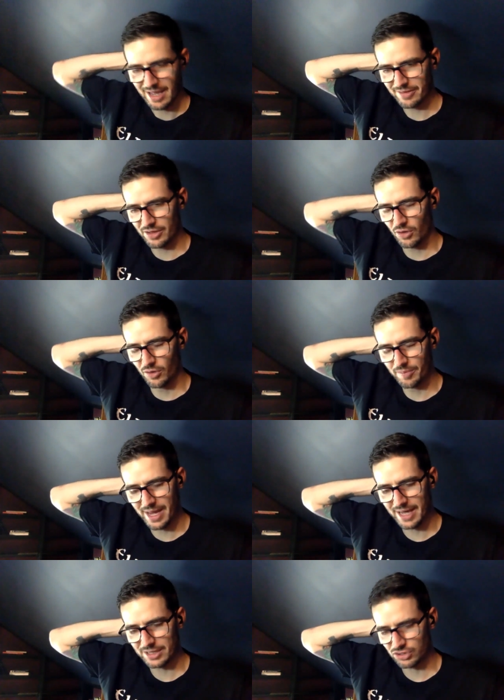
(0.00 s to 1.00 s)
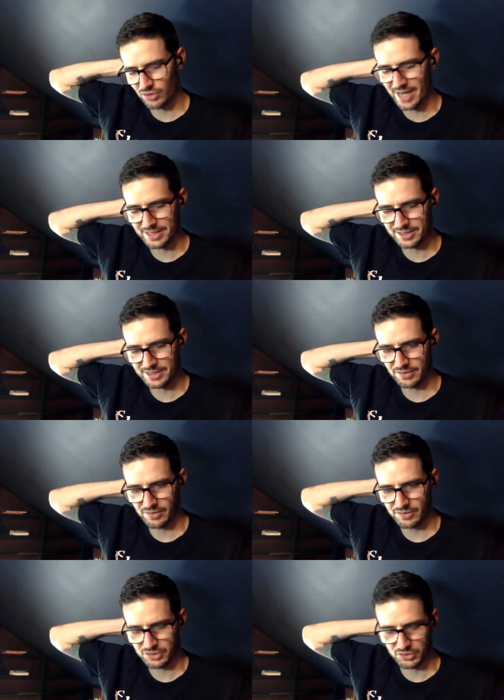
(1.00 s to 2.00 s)
the old man tries
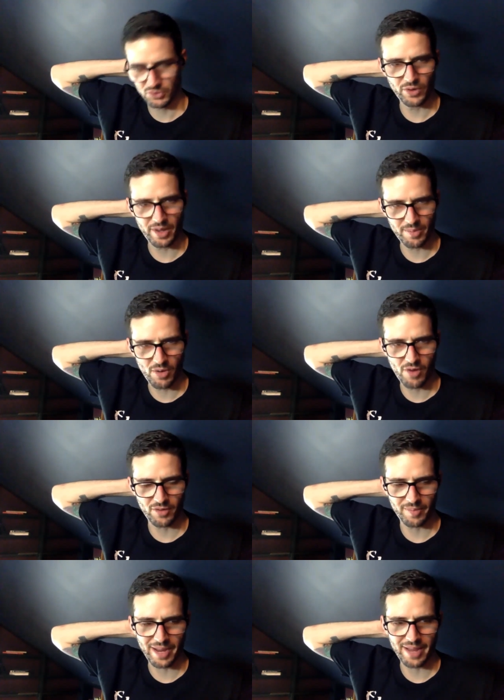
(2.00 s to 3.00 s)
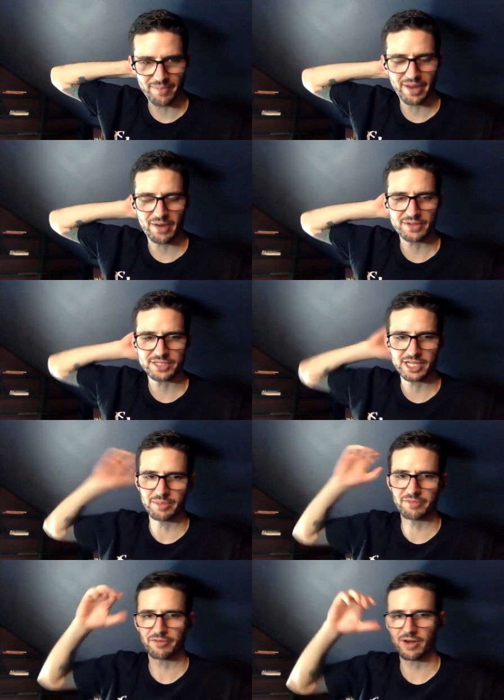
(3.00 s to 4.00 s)
to screw him over by embarrassing
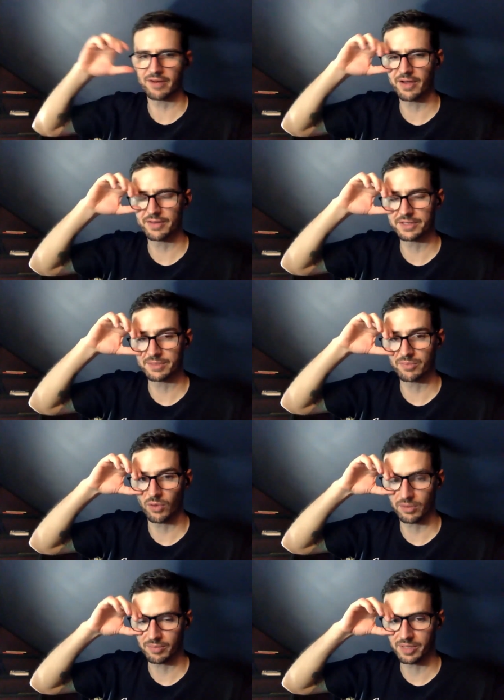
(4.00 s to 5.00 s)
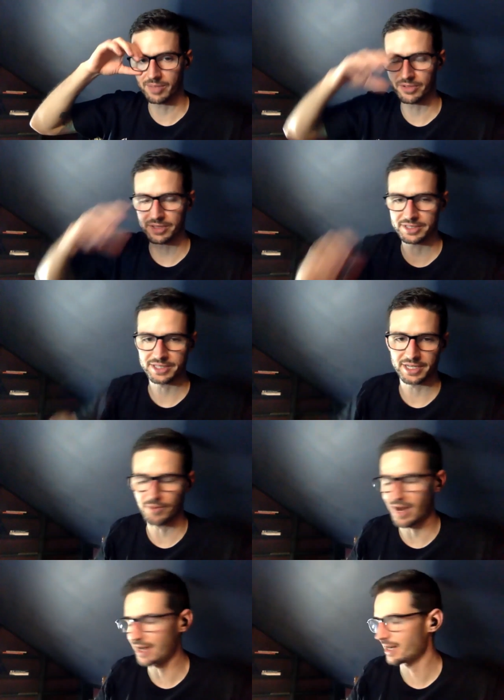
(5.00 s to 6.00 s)
him in front of all these important people in the city,
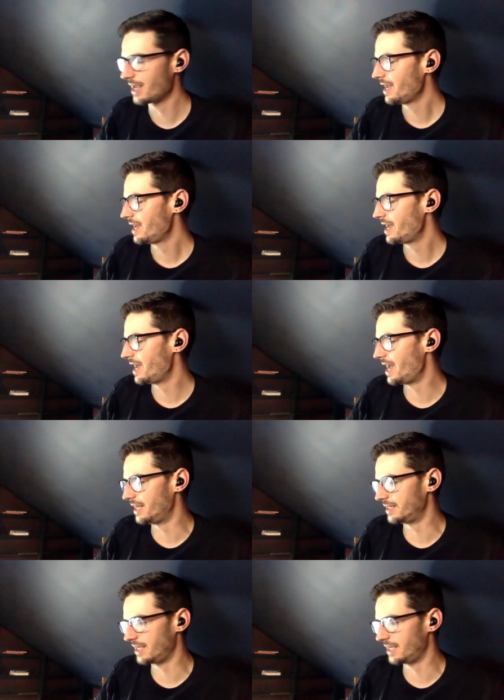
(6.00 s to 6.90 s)
right? And